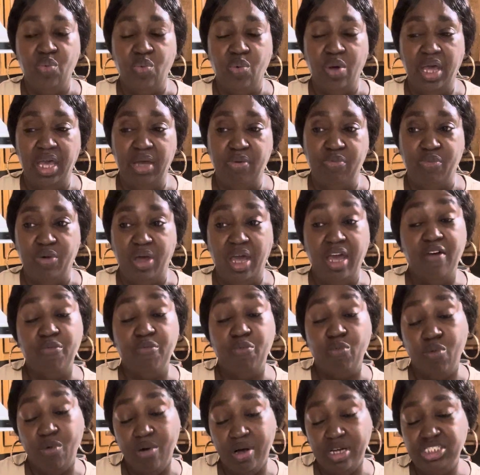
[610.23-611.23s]
if
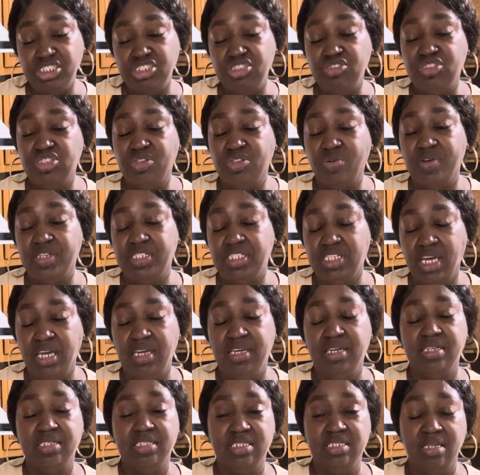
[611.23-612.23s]
once you start
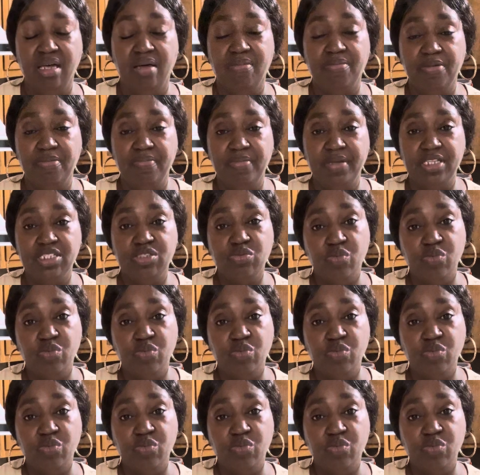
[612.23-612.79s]
taking supplements,